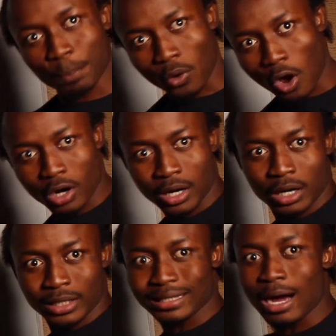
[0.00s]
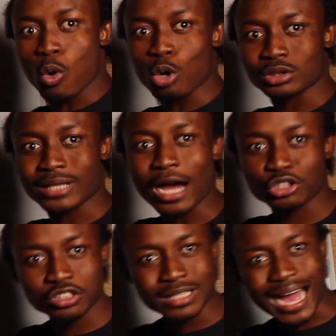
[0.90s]
block that was
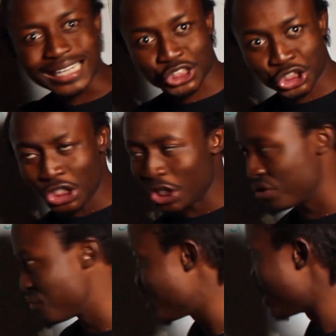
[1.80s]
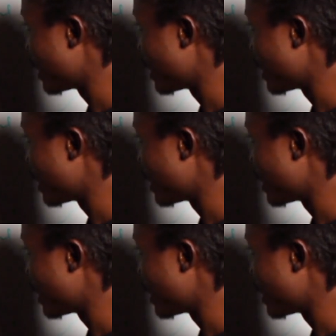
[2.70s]
actually achieved,